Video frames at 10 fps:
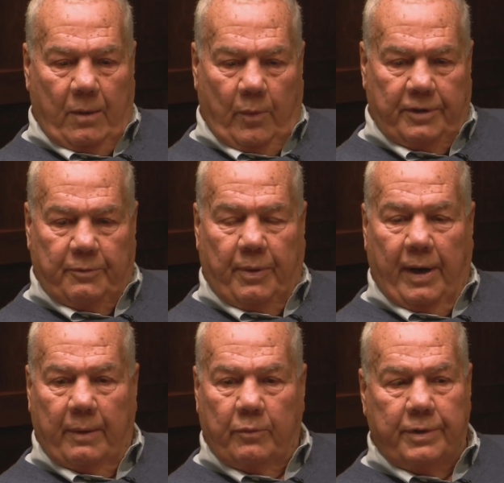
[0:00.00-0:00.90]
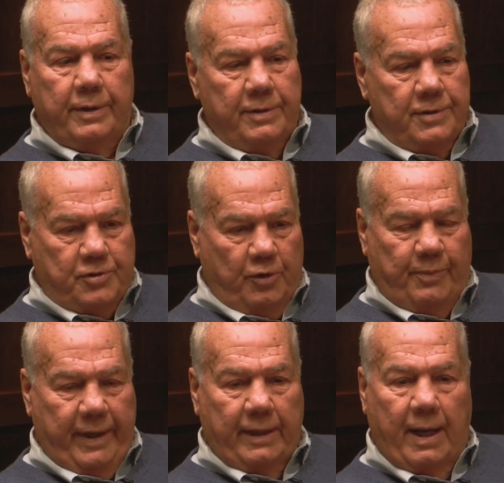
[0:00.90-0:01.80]
Went to Pinewood, saw
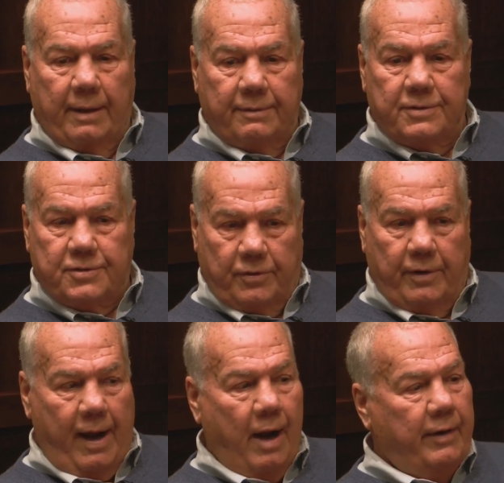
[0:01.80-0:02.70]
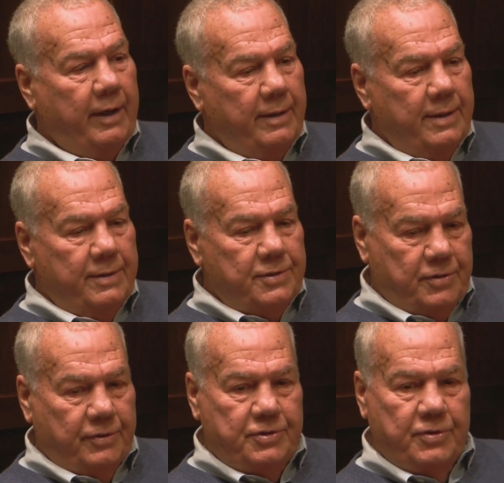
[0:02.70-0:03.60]
Peter Hunt, saw Harry,
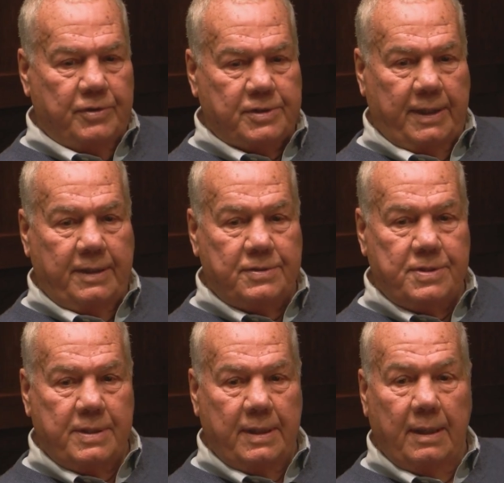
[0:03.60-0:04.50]
saw George Leech.